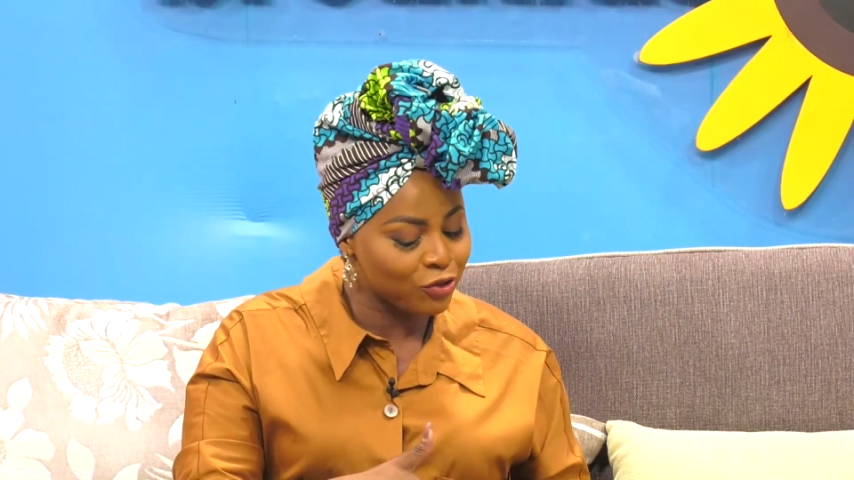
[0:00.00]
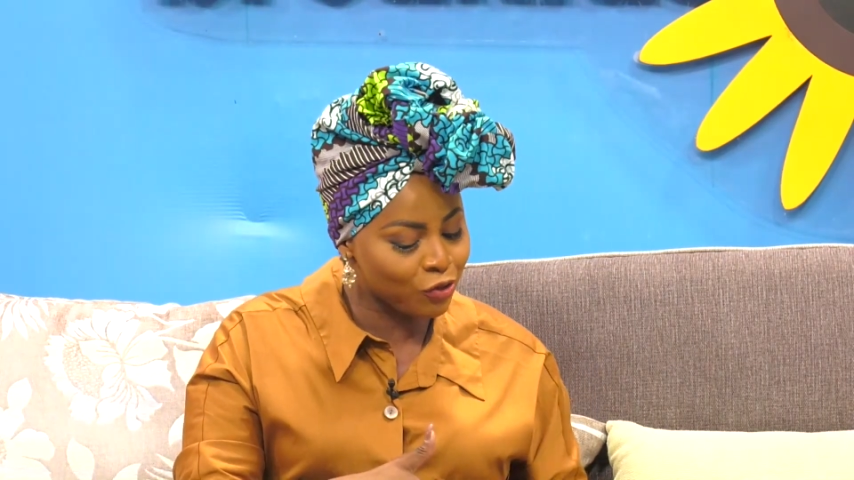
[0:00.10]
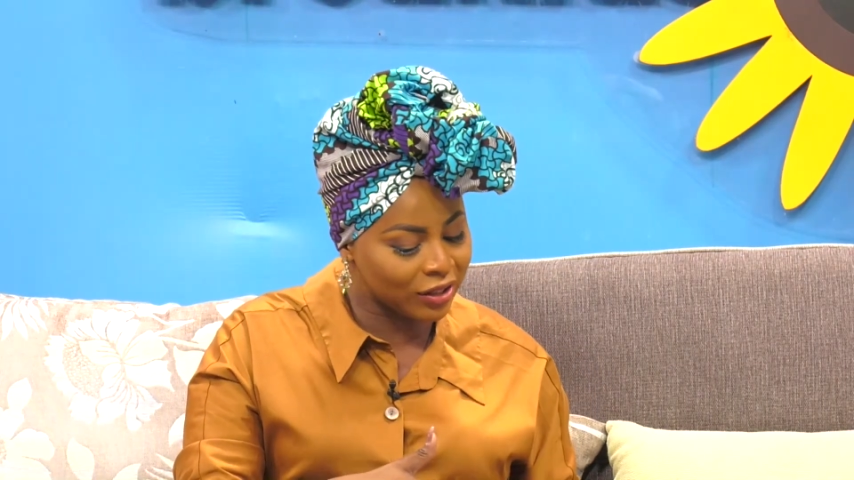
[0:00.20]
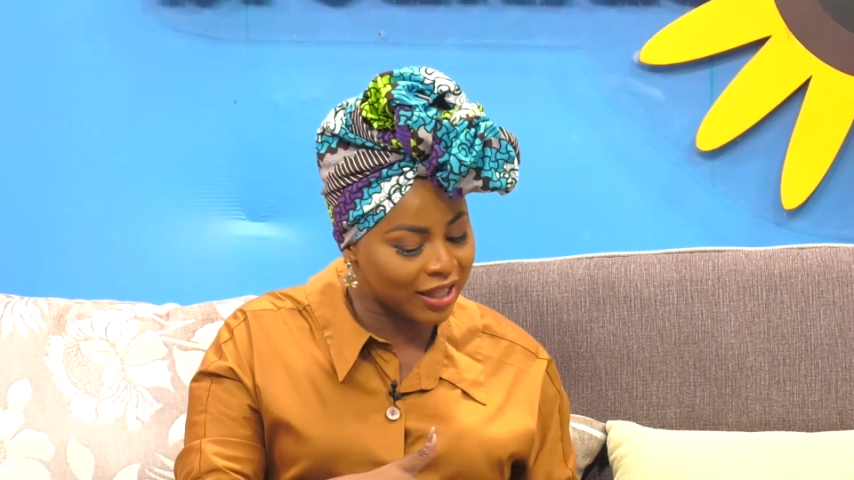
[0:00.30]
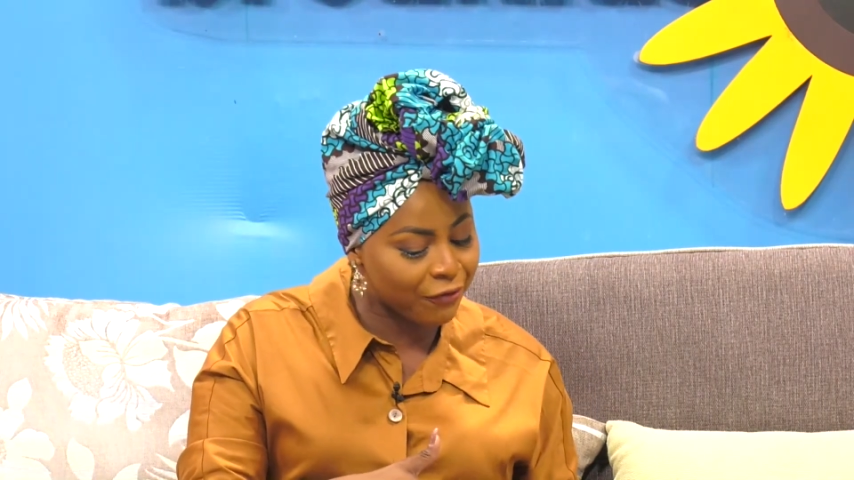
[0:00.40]

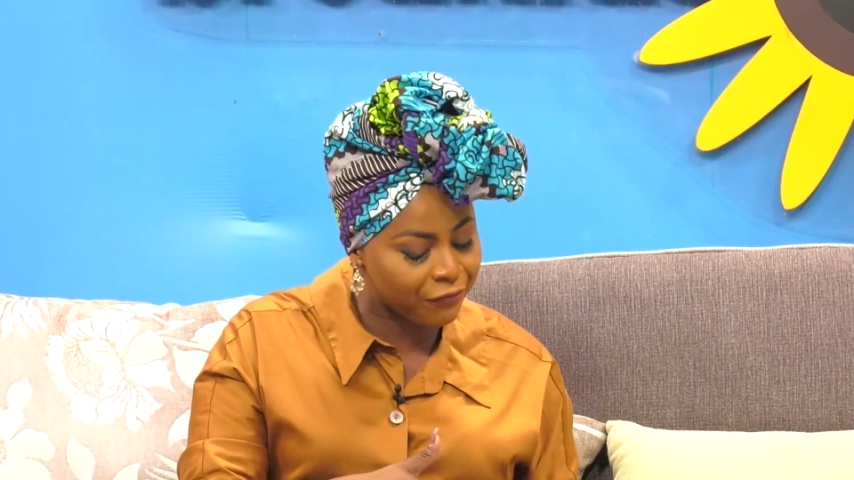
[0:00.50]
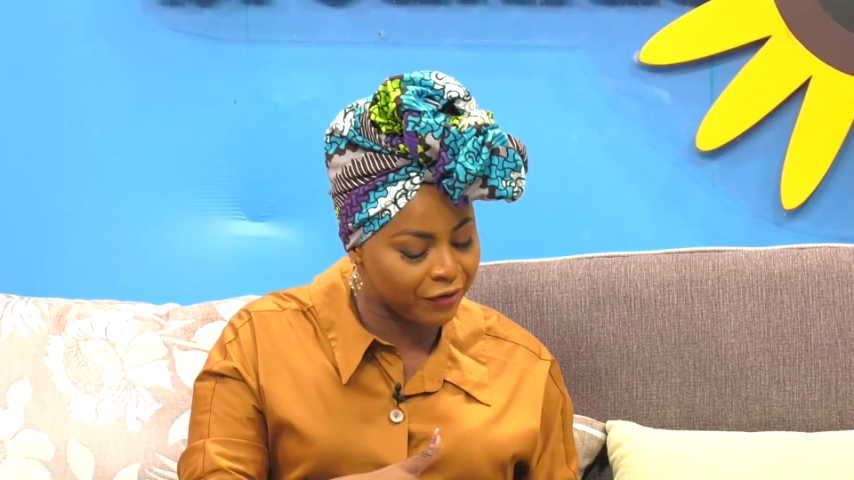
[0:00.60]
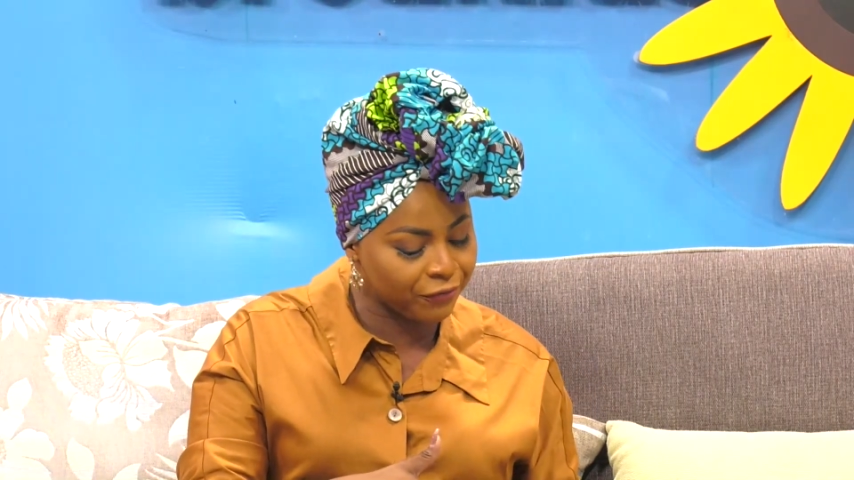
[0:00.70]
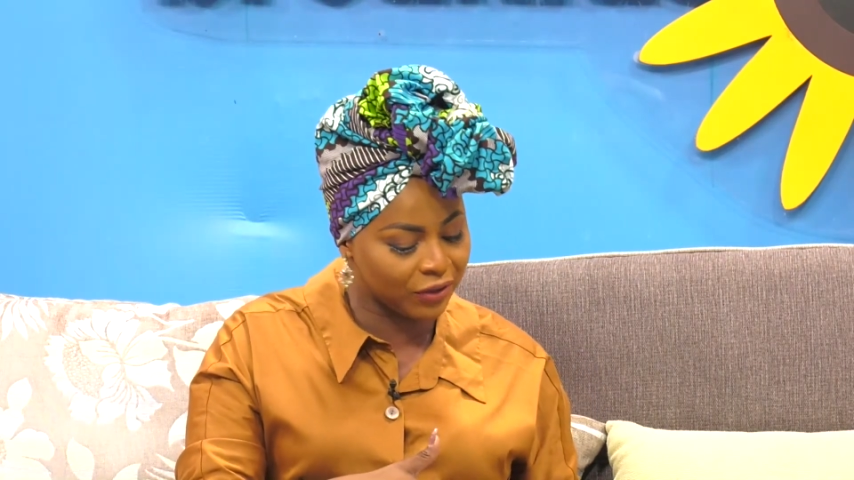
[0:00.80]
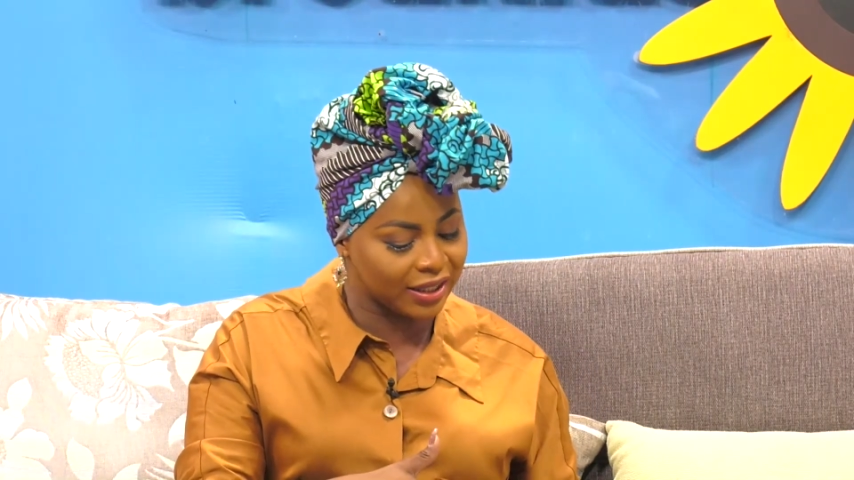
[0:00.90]
So on that
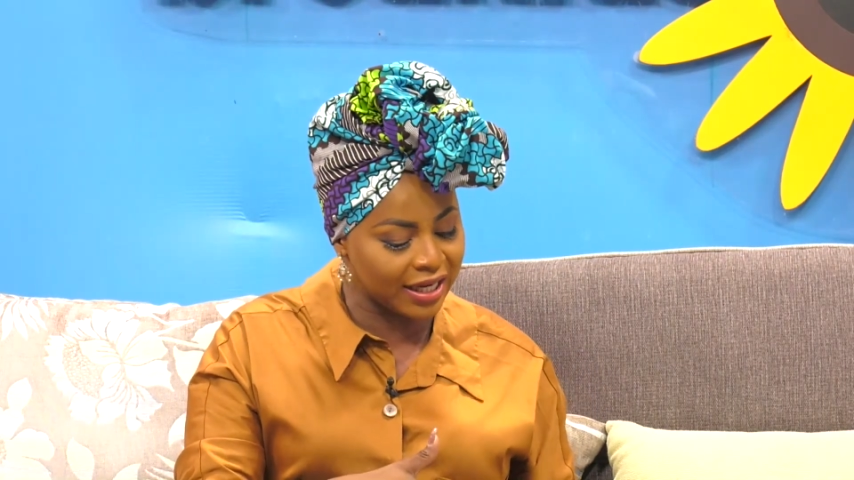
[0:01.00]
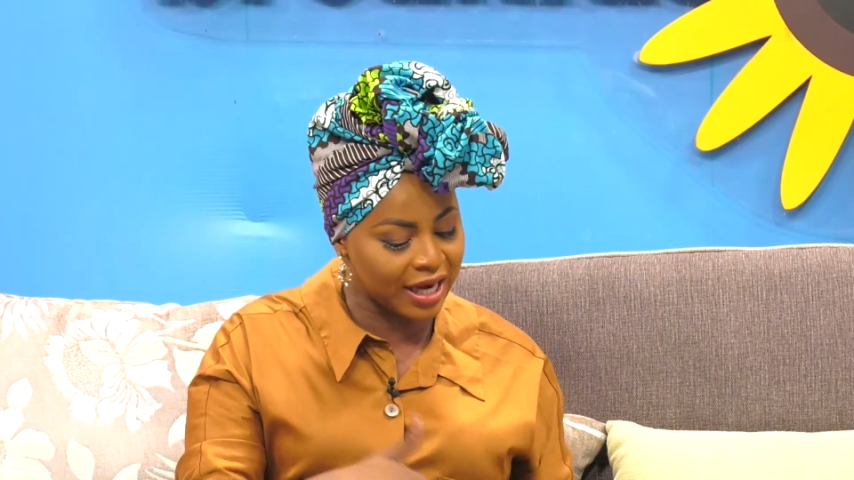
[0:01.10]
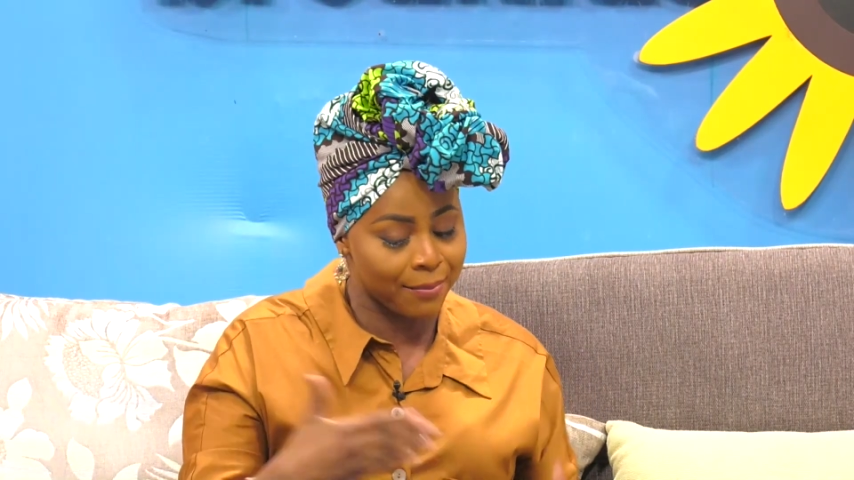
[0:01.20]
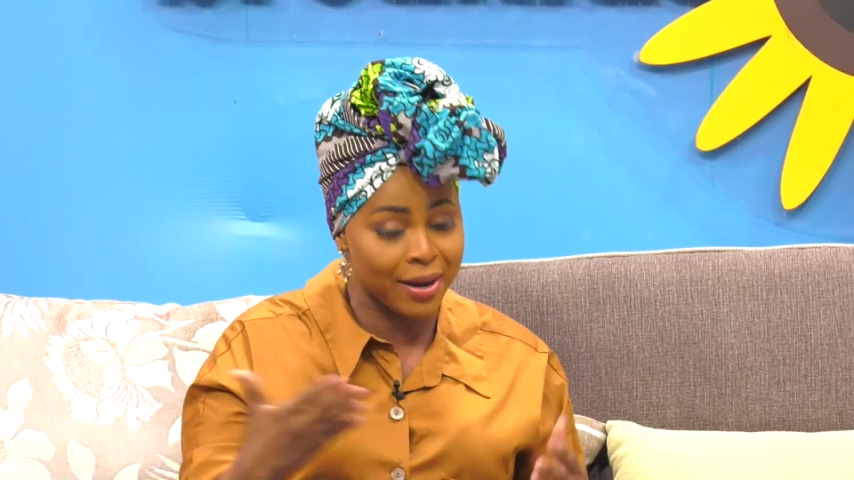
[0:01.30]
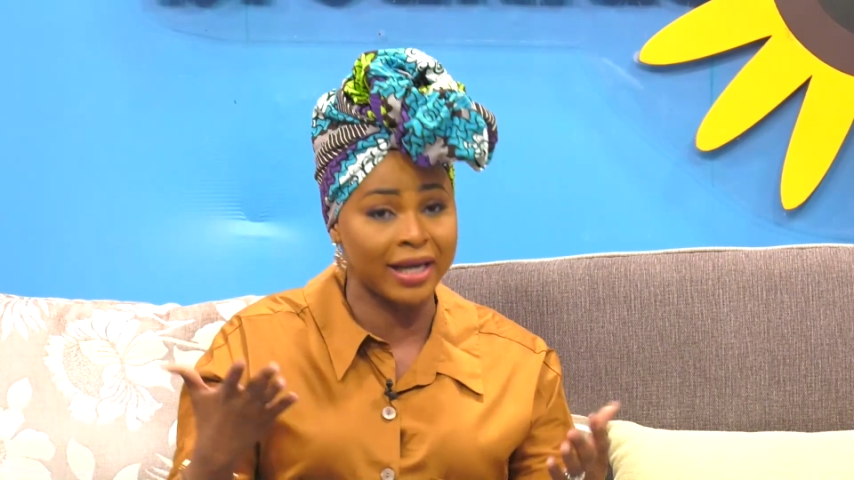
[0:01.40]
fateful day,
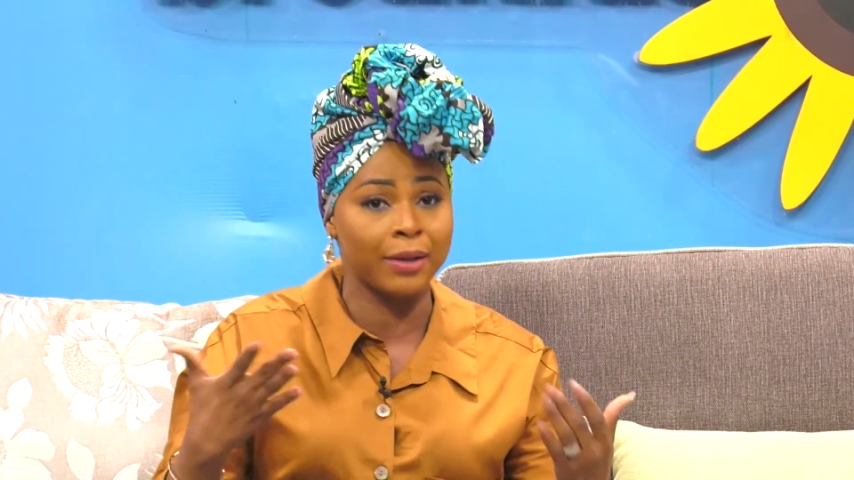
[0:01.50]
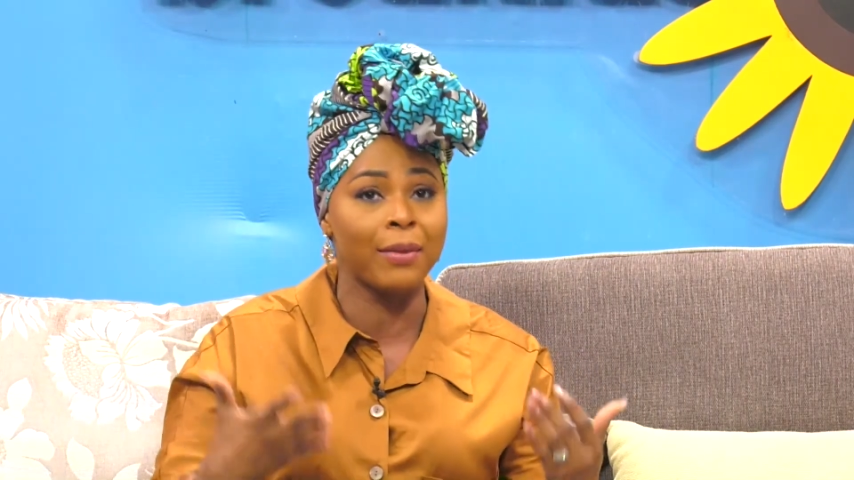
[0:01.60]
na man,